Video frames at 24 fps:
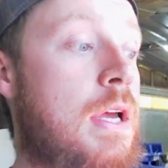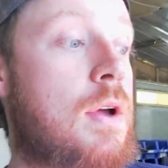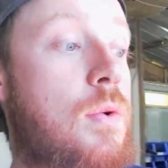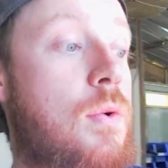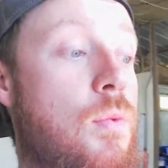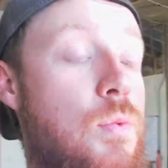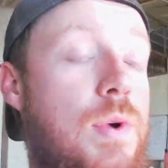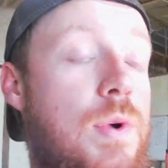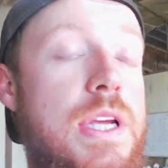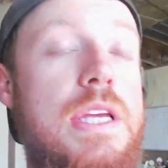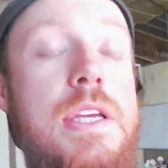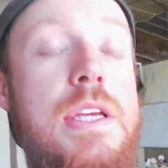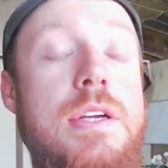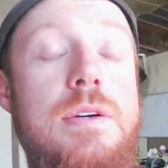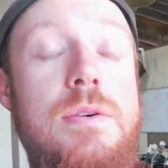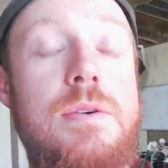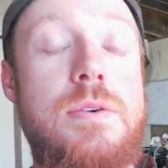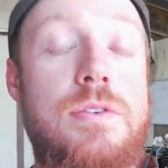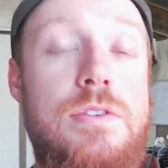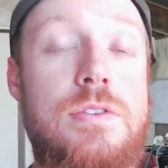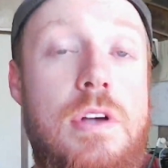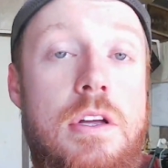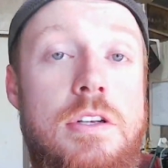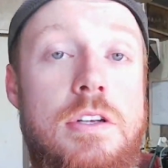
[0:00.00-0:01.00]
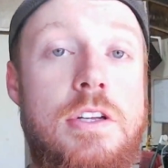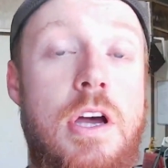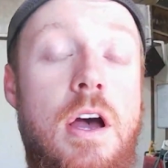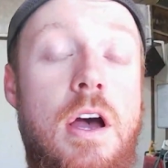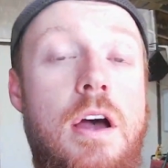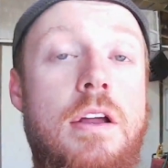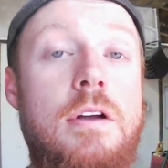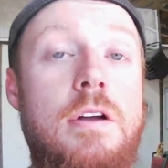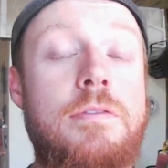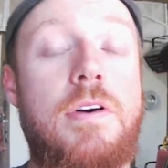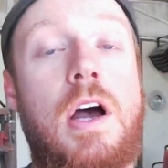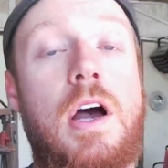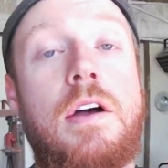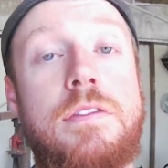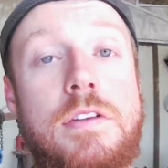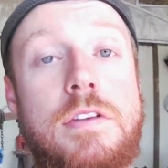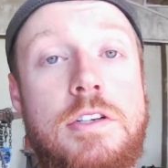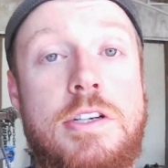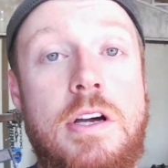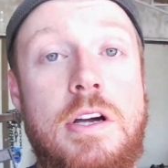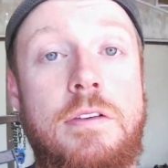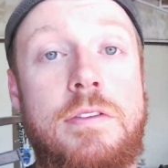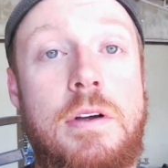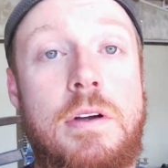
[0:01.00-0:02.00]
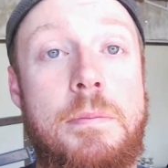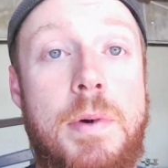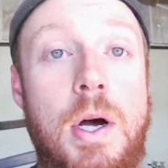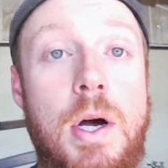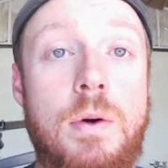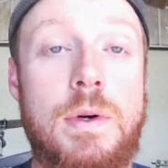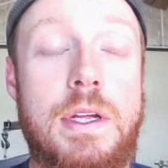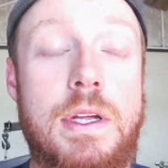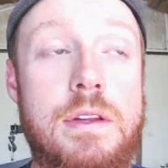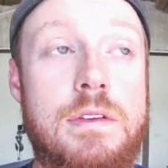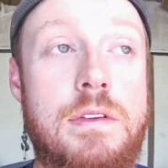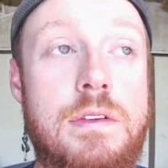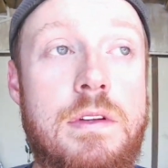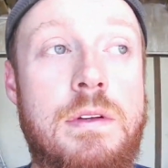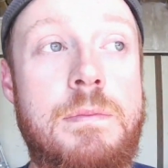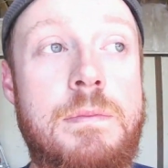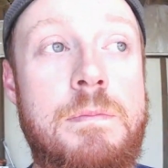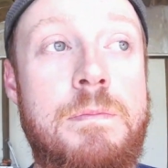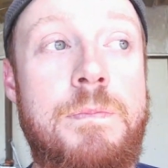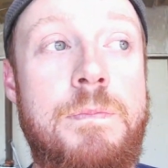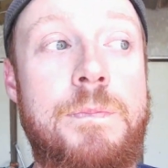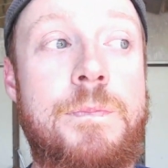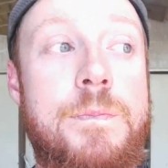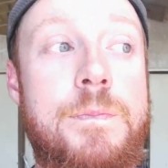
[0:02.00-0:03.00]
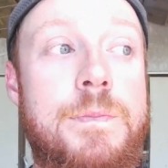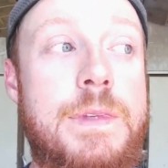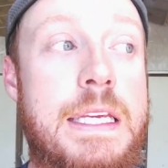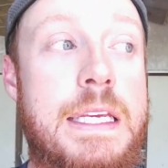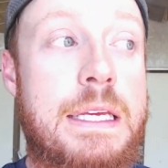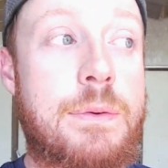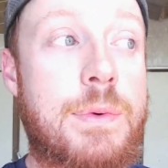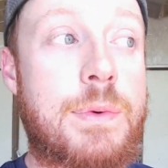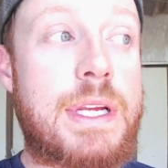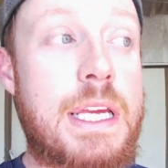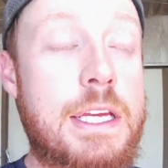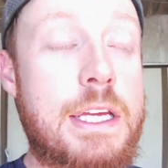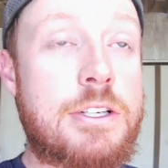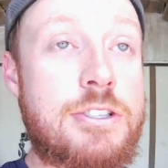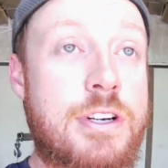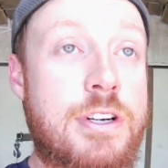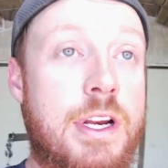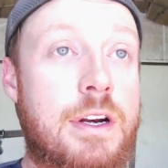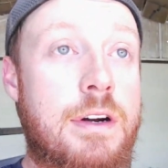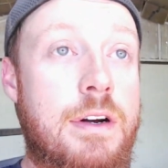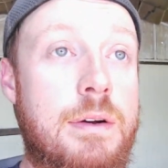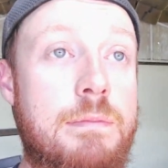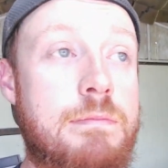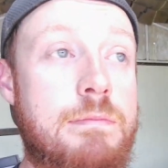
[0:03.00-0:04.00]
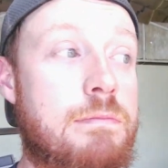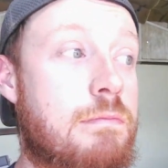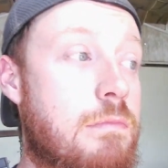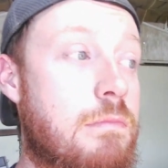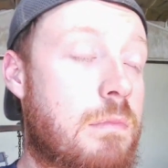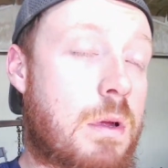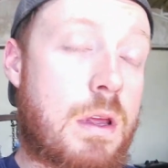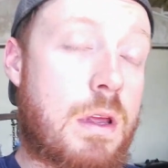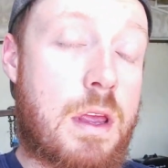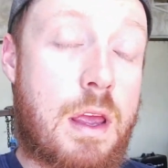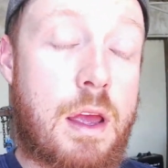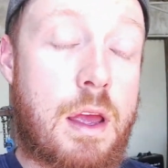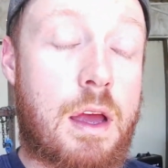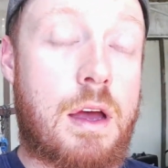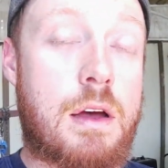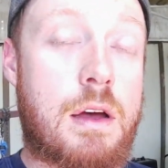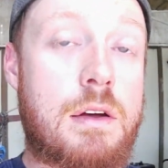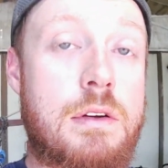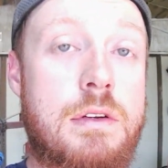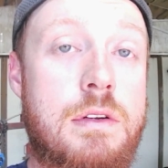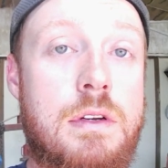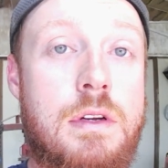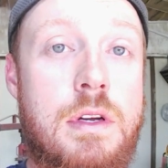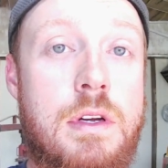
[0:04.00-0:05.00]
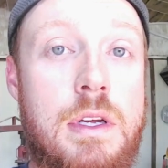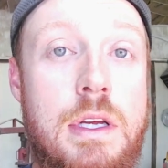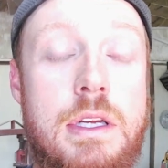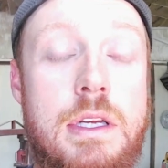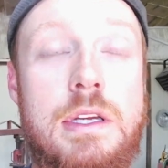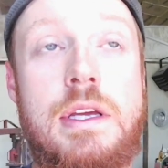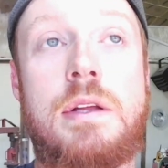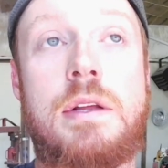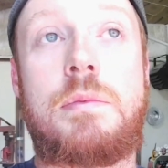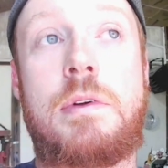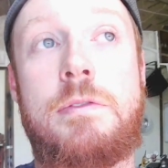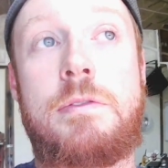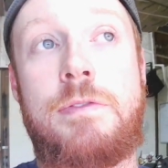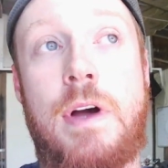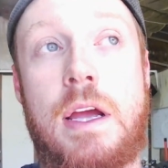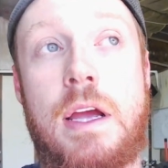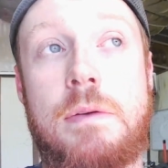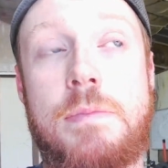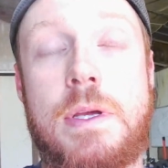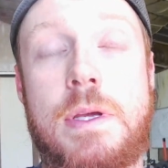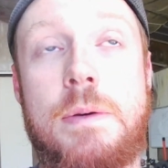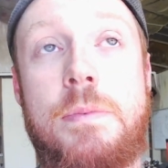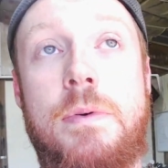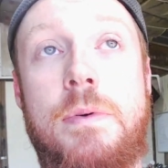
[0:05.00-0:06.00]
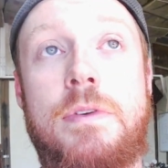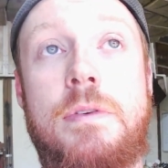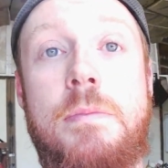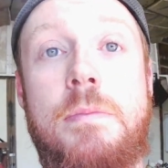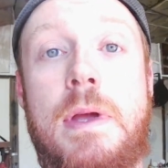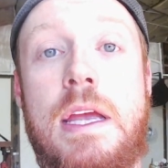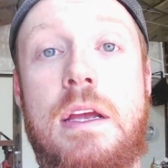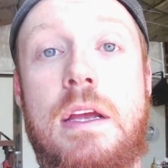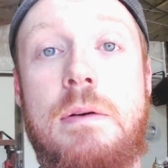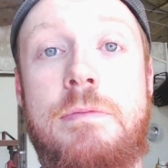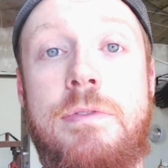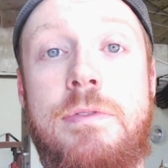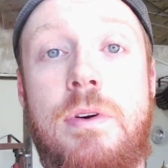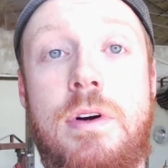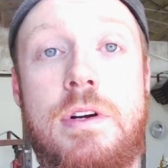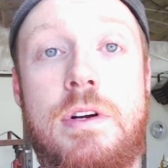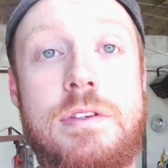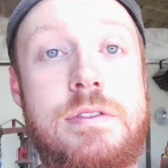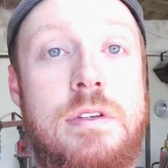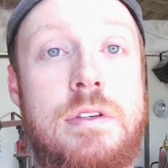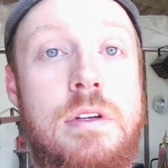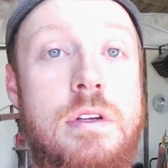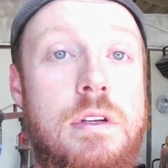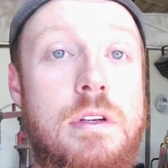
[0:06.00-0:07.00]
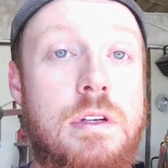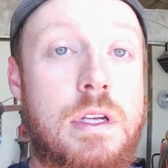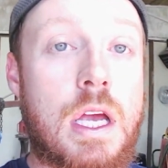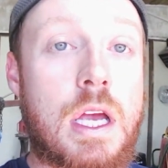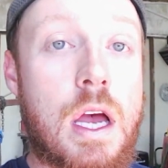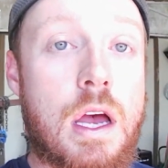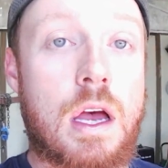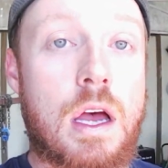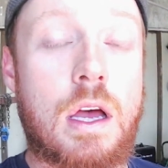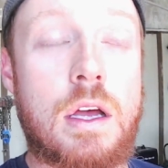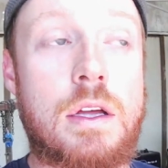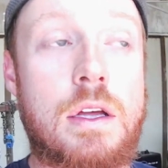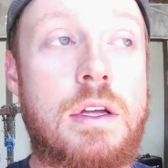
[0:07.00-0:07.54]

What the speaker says: We use a ton of off-the-shelf components. Can we engineer them? Yeah. Can we find people to make them for us? Yeah.